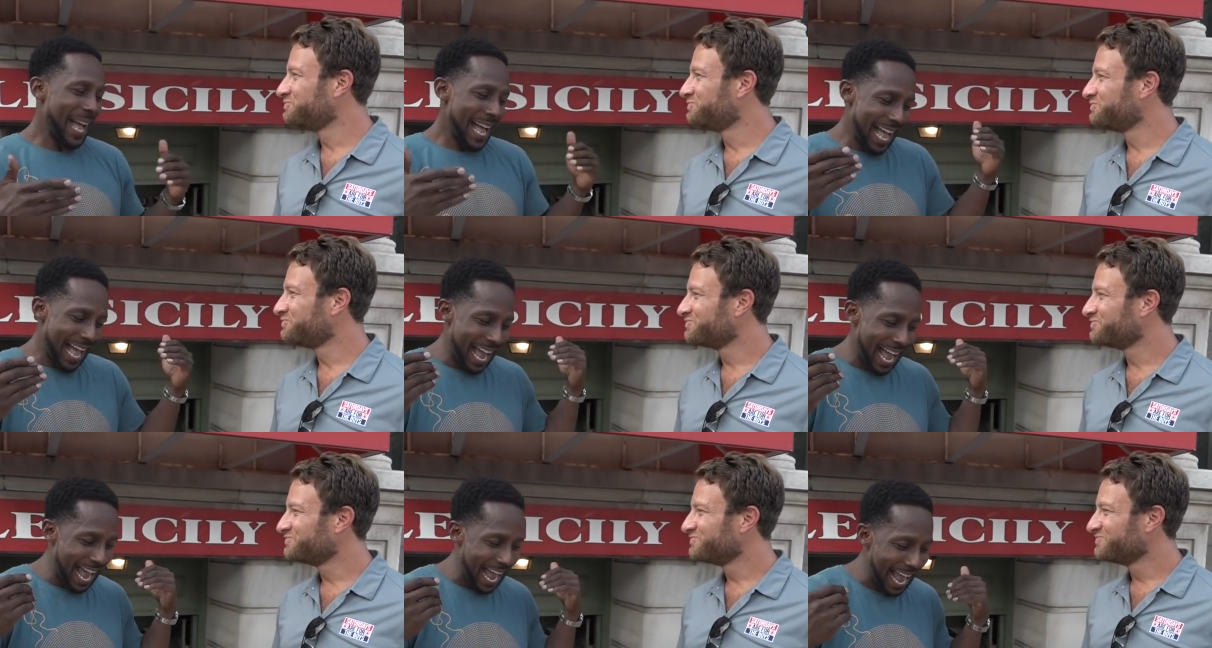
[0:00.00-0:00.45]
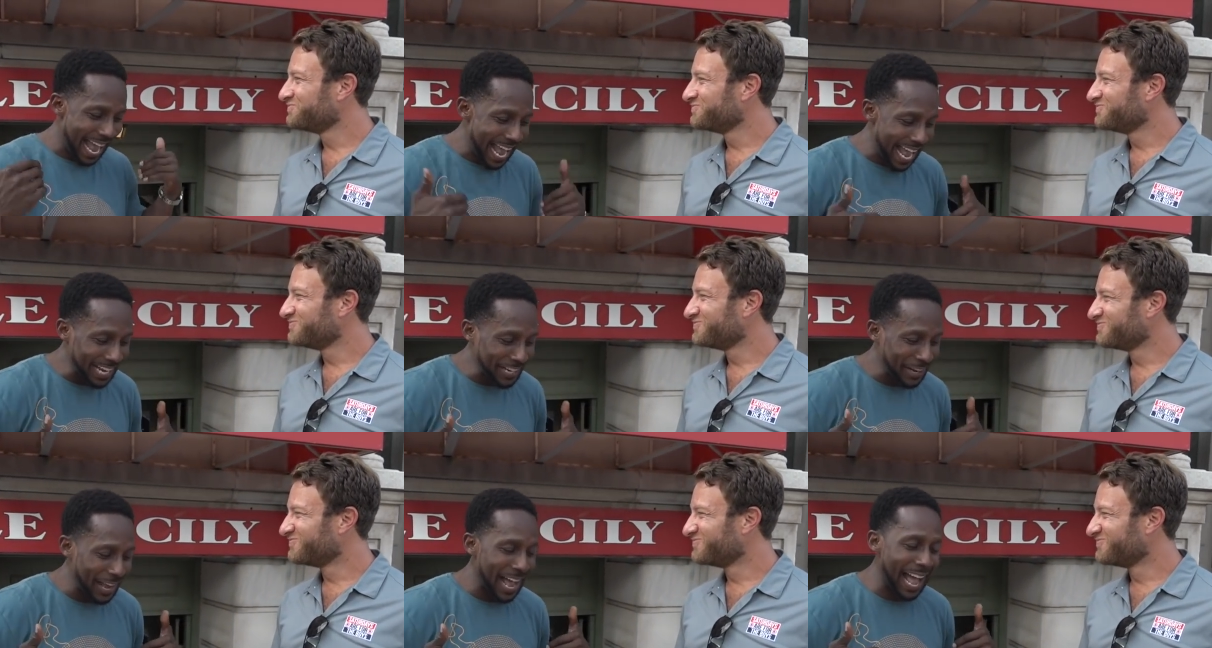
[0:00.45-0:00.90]
Speaker 1: I
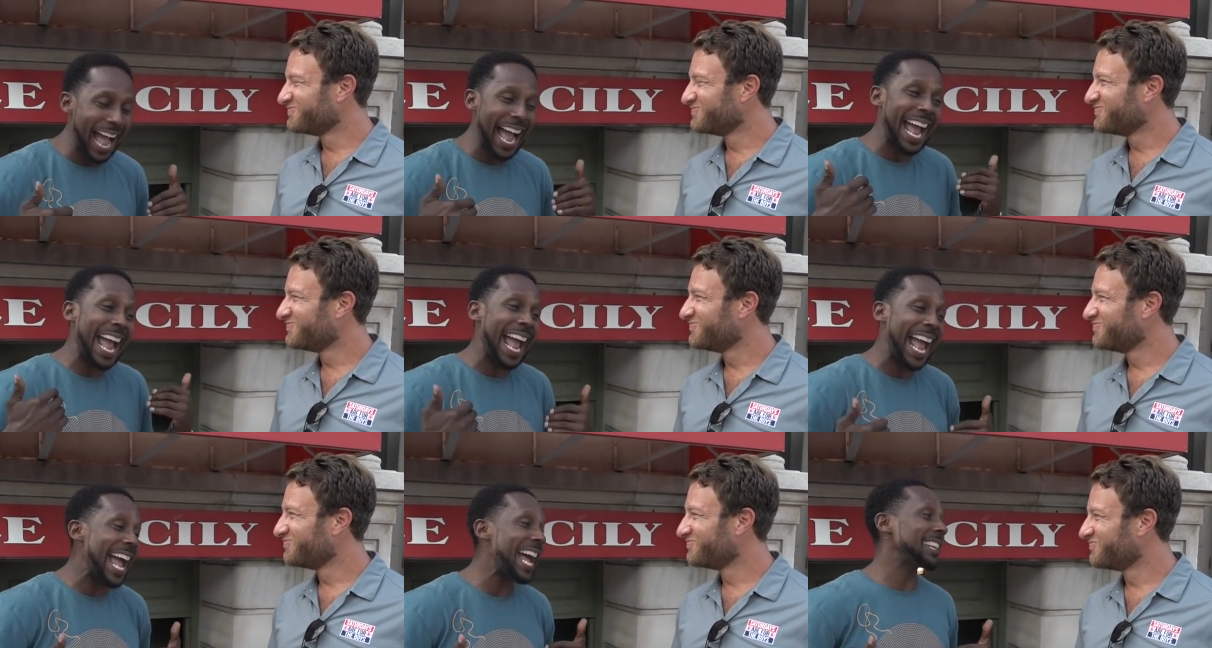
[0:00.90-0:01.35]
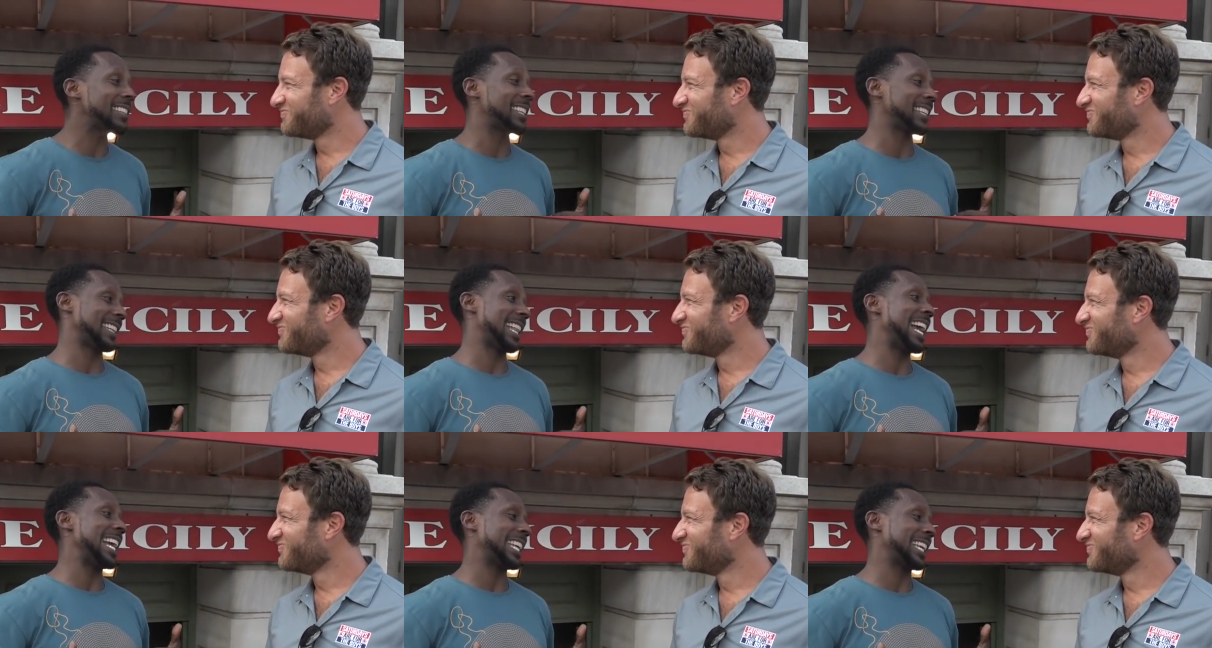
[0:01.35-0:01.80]
had to
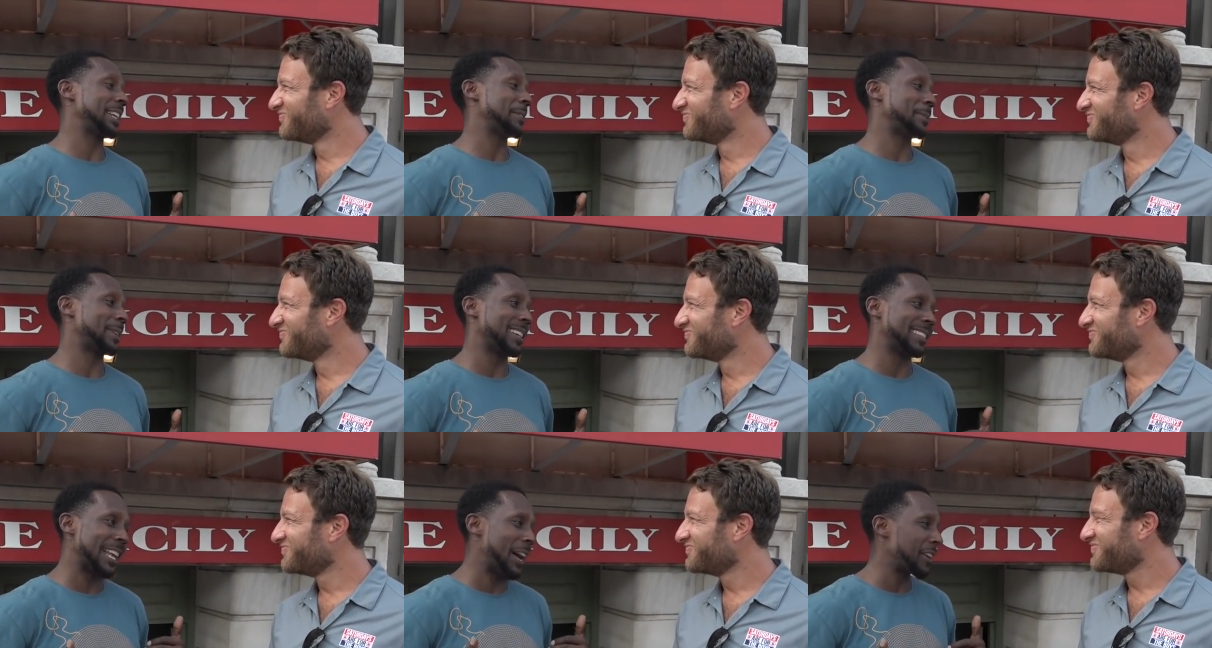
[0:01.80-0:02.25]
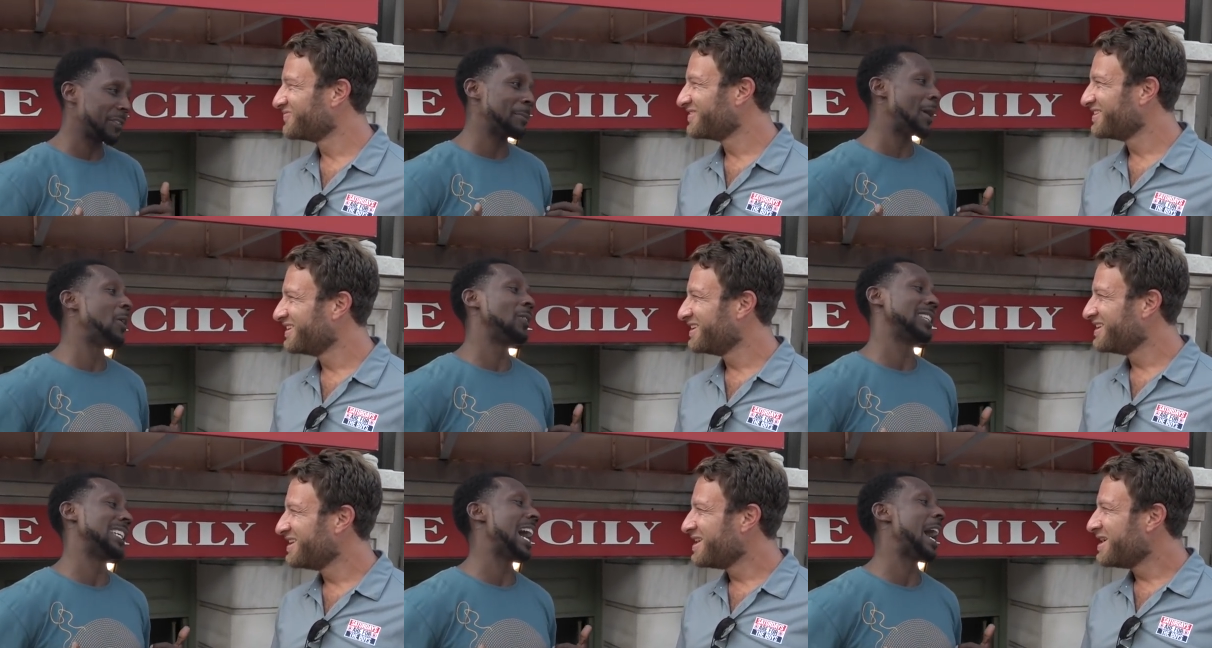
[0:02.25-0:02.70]
like it because that was my
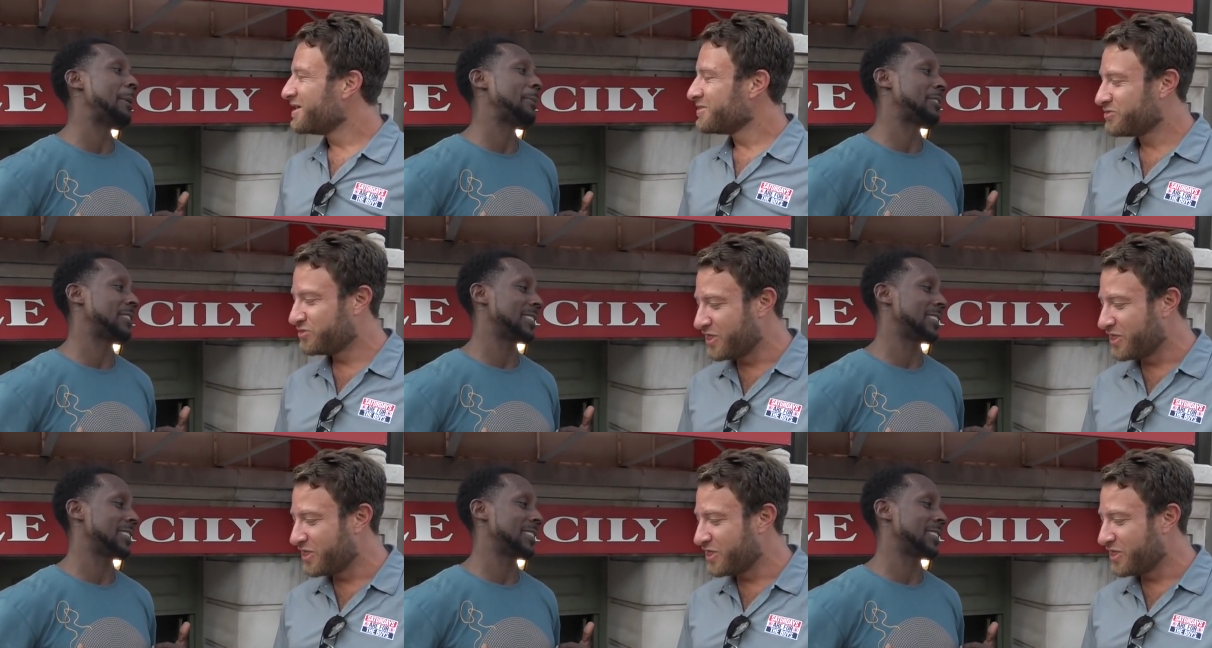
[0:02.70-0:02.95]
only option.